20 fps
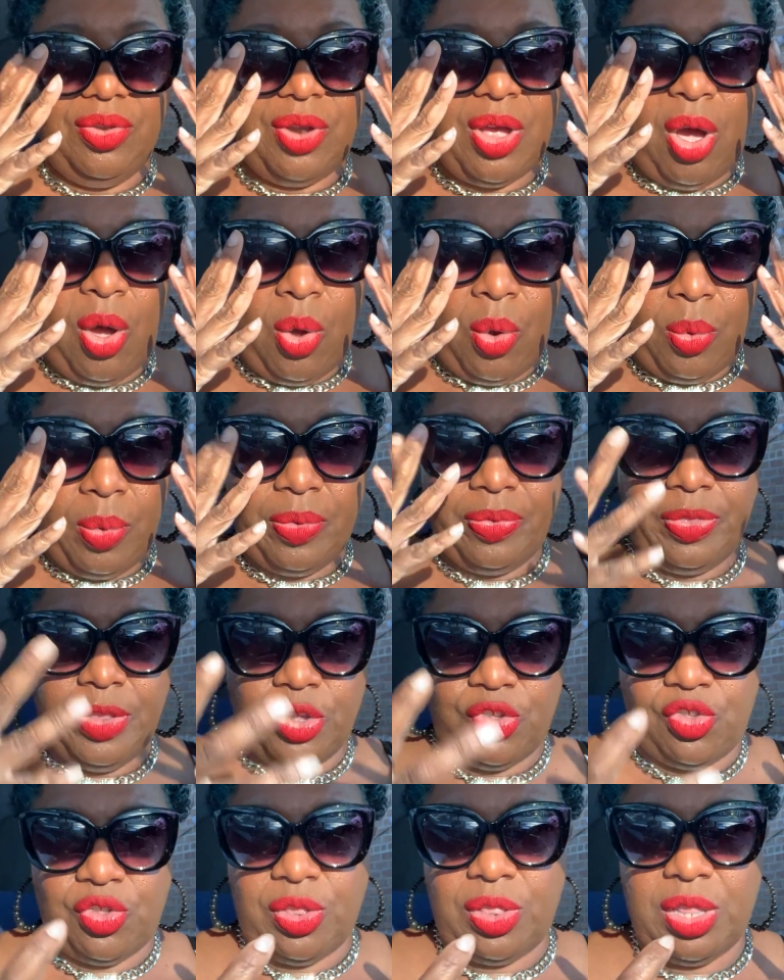know,
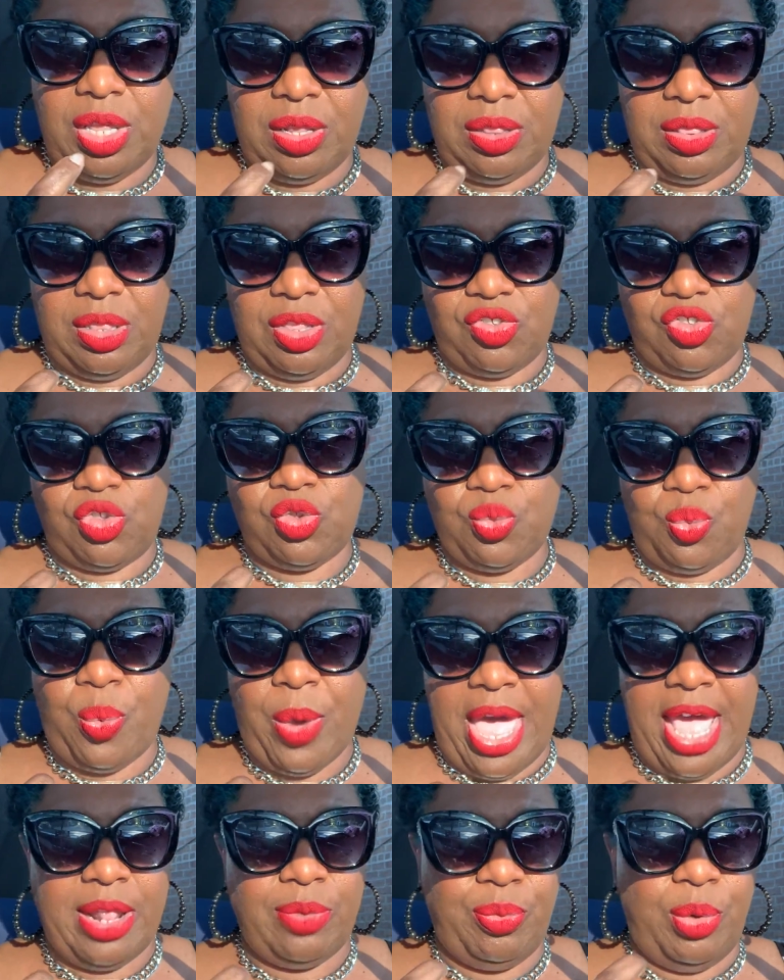the, the, the
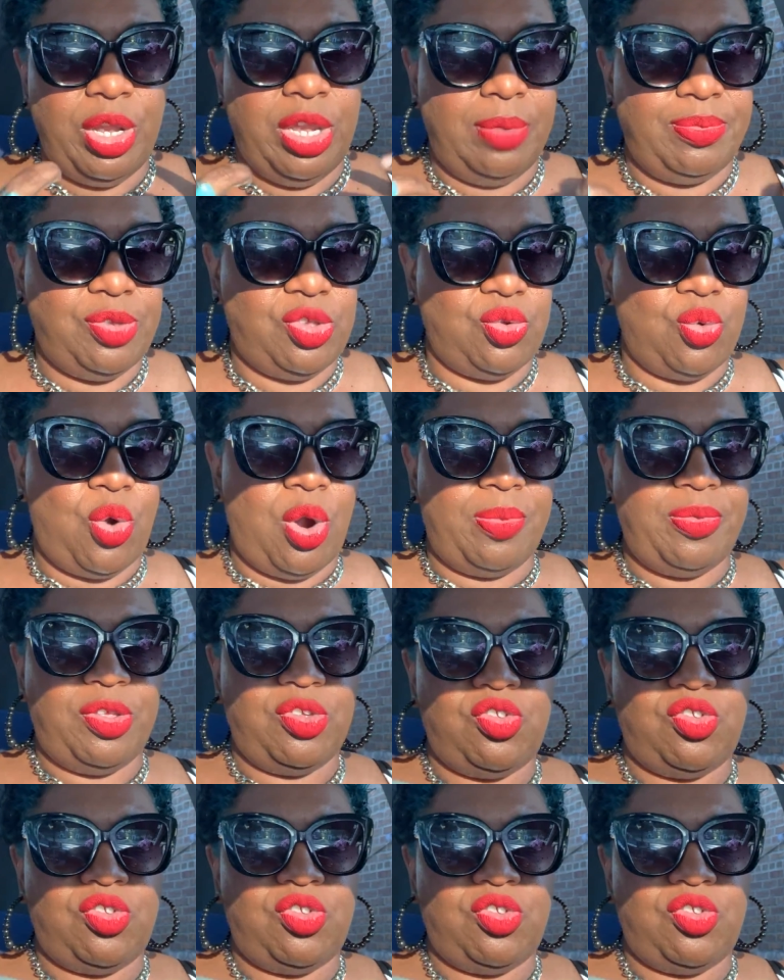sweat, will absorb the